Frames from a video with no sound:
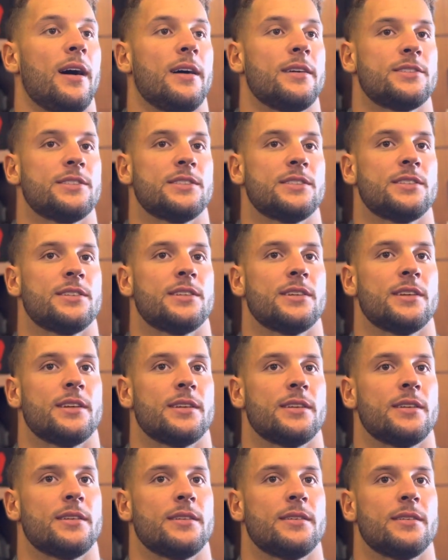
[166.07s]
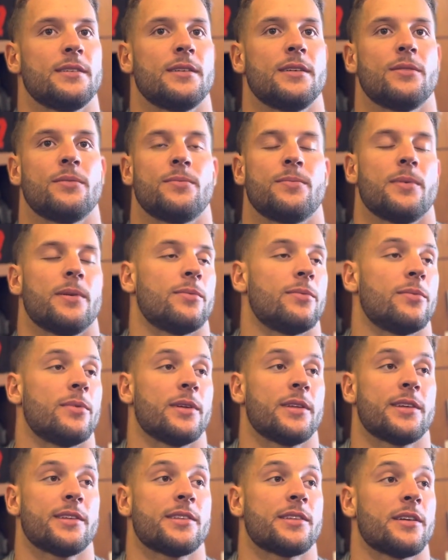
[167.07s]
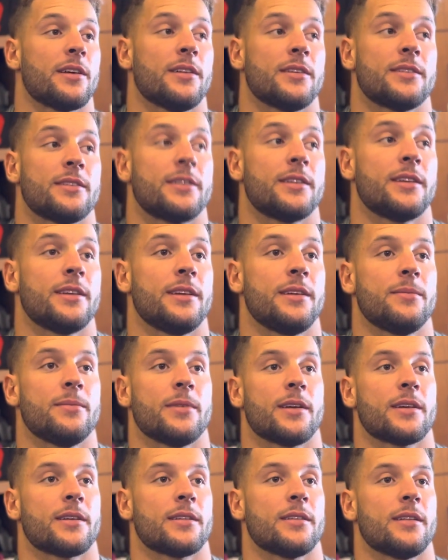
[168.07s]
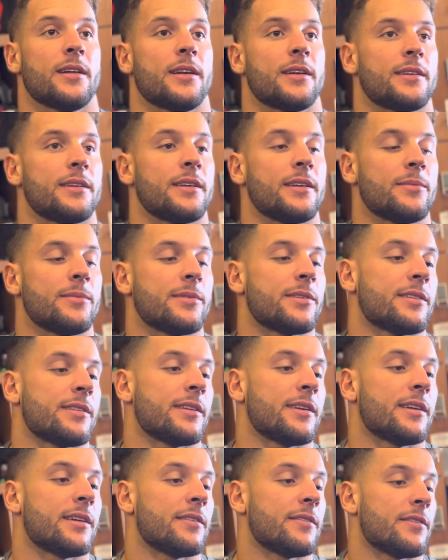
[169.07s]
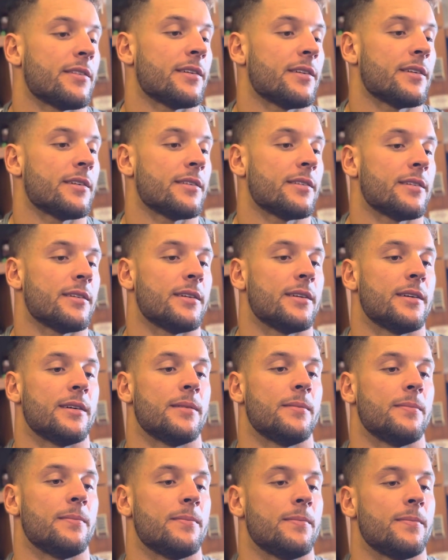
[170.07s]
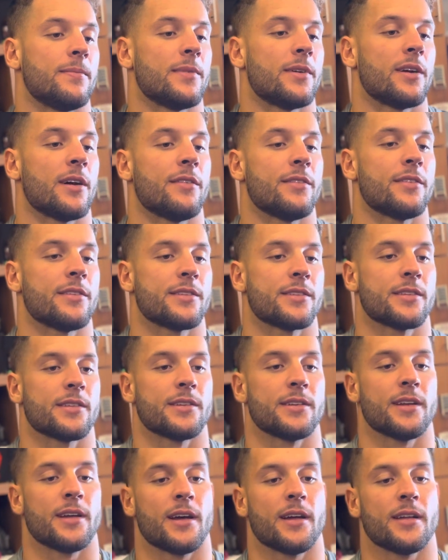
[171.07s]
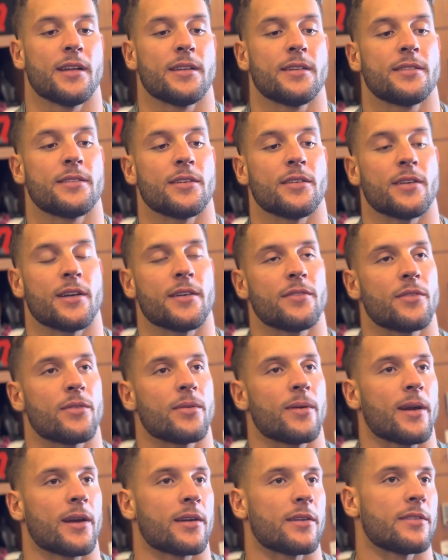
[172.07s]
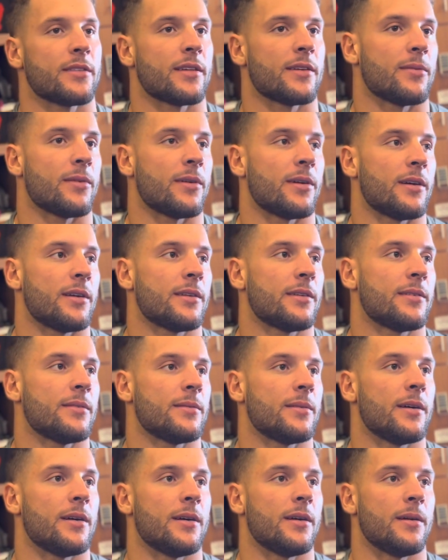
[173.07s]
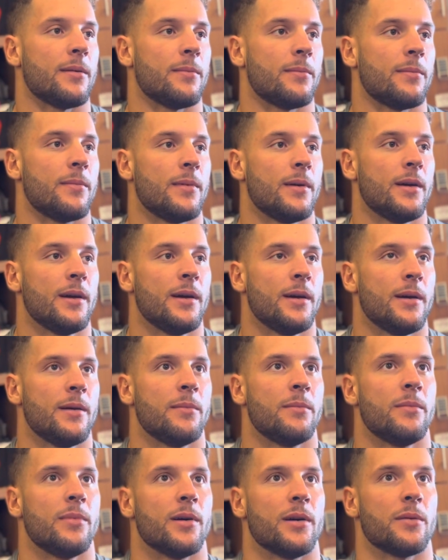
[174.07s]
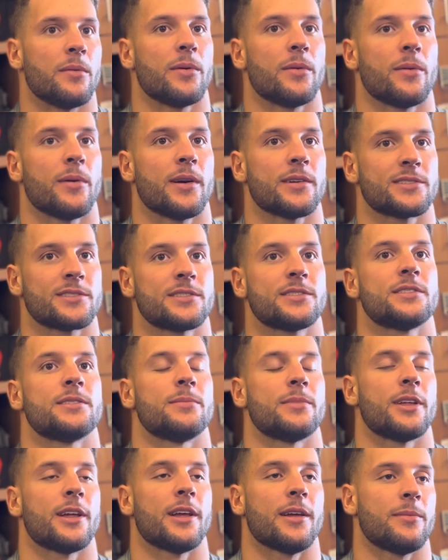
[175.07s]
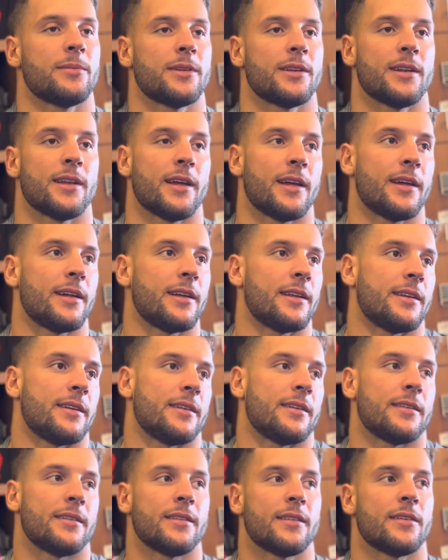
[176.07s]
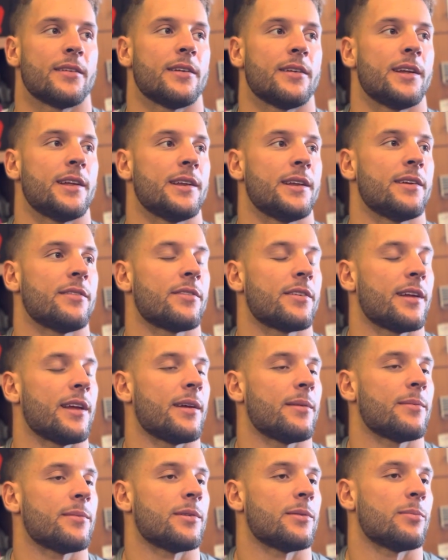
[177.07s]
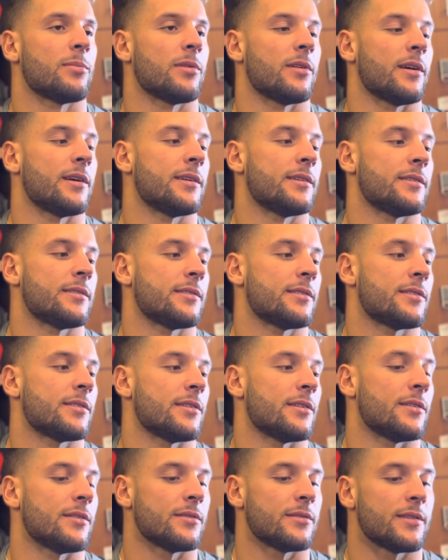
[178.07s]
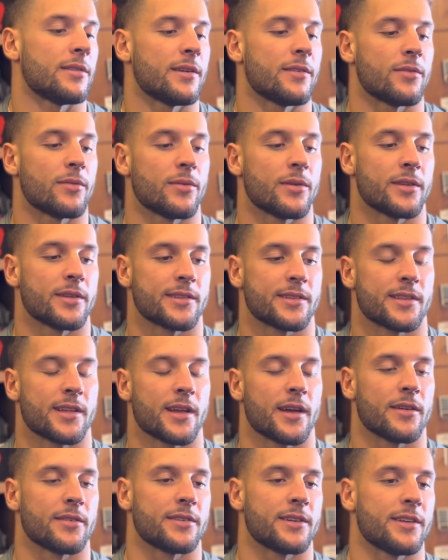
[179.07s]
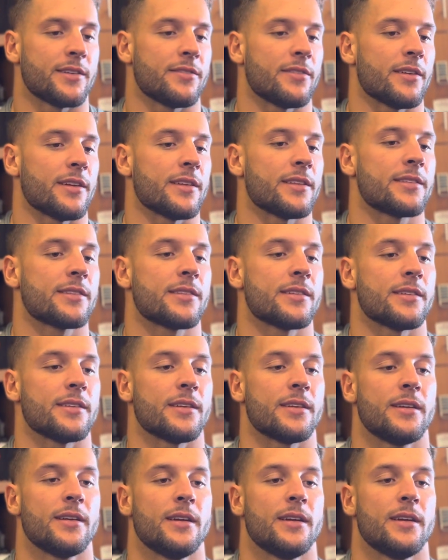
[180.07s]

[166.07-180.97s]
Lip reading: Just a really solid team, like a lot of teams in the NFL. They're obviously don't have the record they want, but we watched some tape today, and they're in every game they're playing, so they have a really stout defense, and